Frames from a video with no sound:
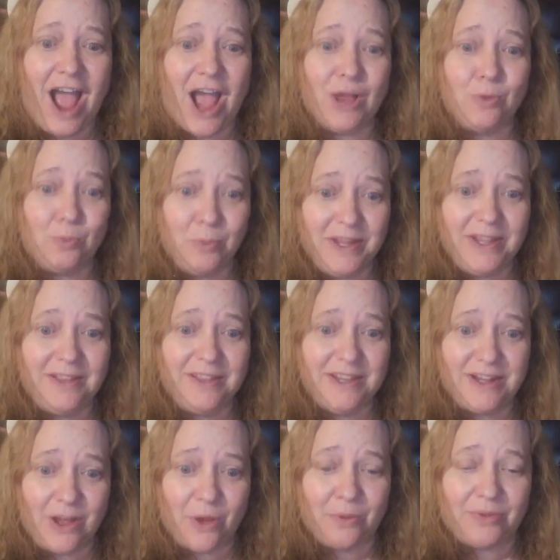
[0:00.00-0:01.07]
I really
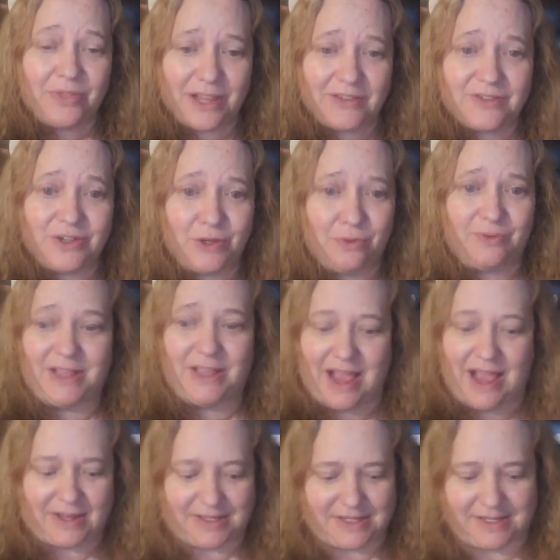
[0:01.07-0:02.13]
don't think too
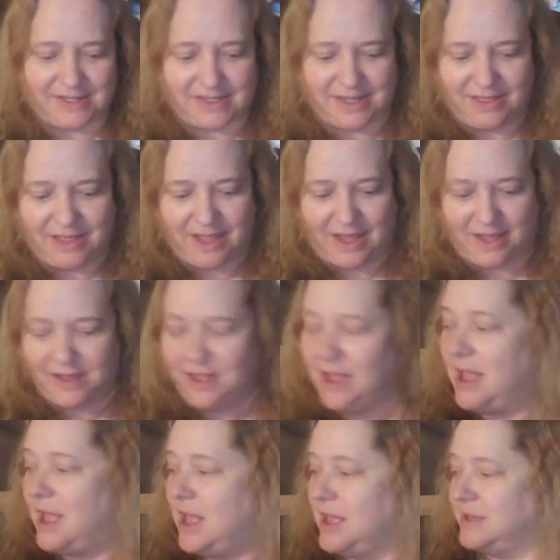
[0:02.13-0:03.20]
relaxed is a thing.
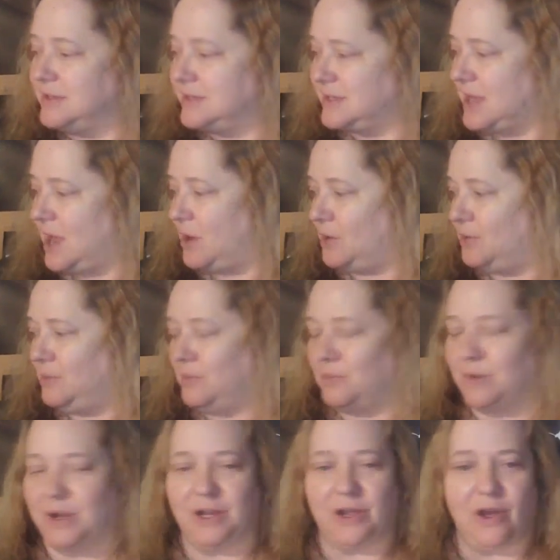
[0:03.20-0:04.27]
So
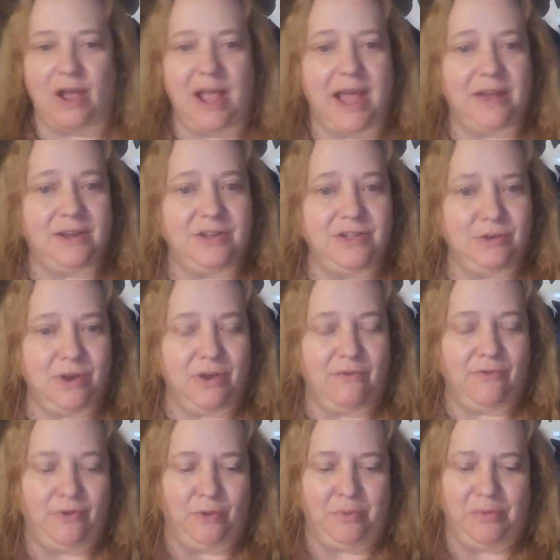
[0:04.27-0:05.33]
we're going to go ahead and do our
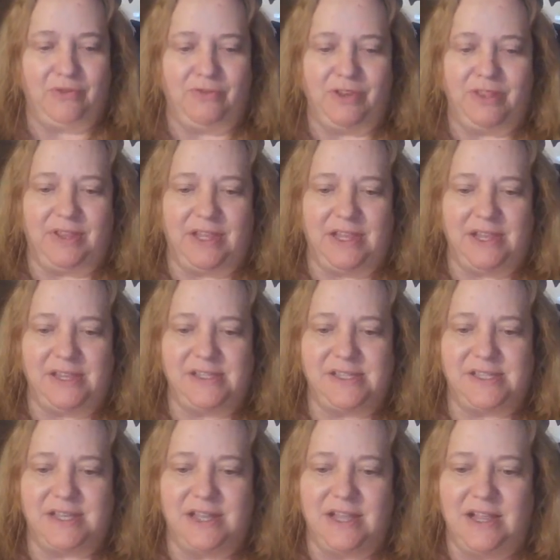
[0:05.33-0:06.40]
full moon
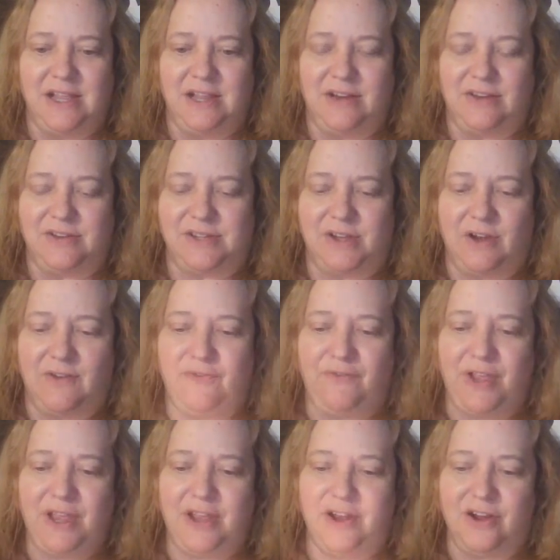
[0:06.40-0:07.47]
release. Here's our
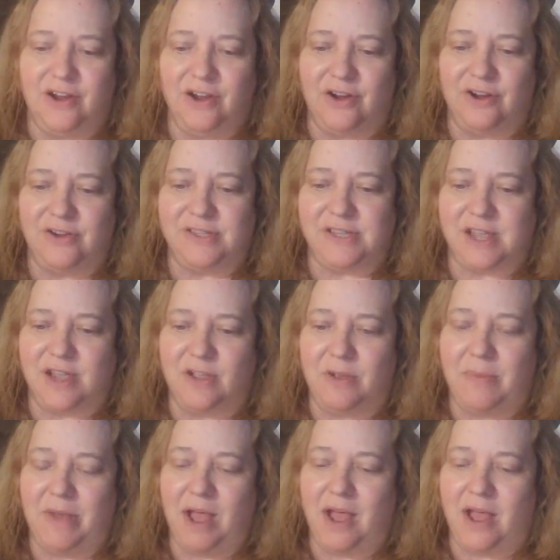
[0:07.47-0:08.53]
fear. Say
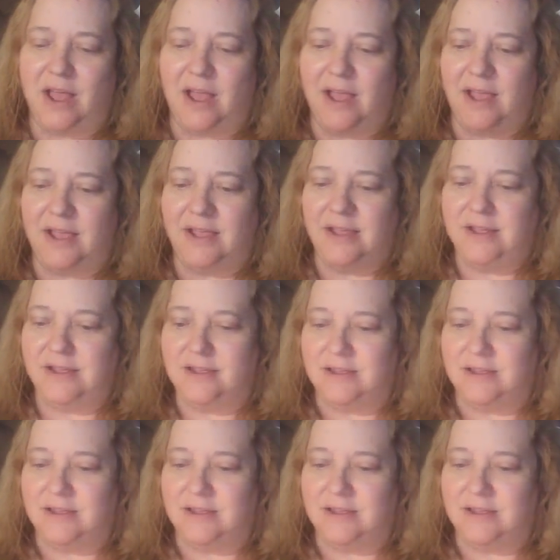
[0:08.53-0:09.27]
goodbye.